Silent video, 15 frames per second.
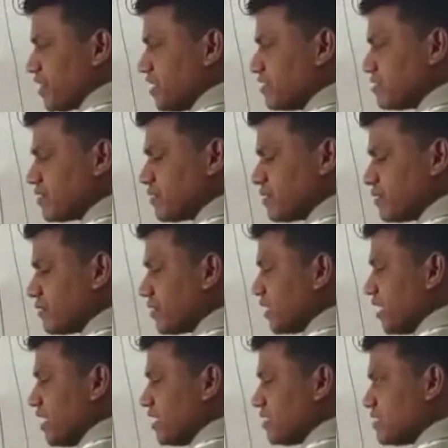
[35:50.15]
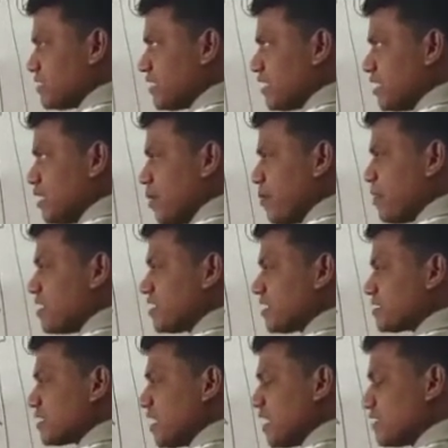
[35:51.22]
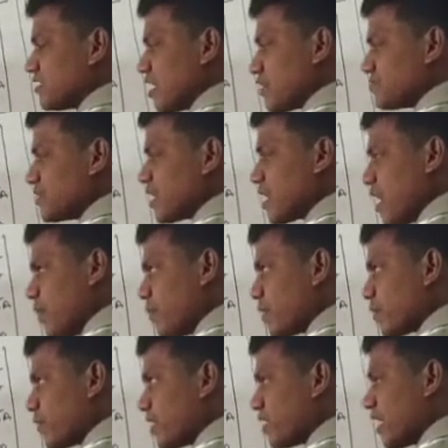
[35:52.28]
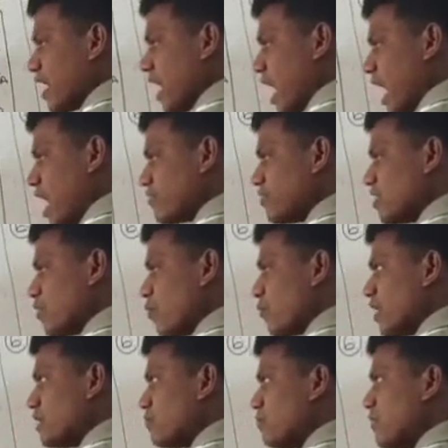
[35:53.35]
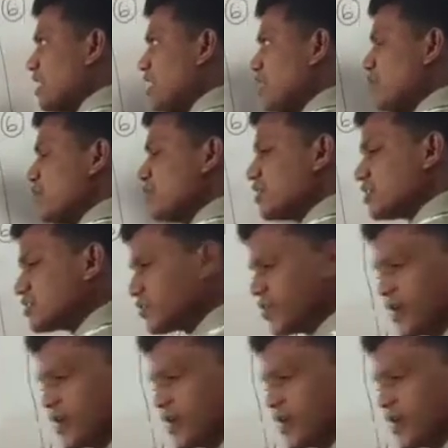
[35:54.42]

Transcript: In third, 3 meters length of the copper wire having 1 millimeter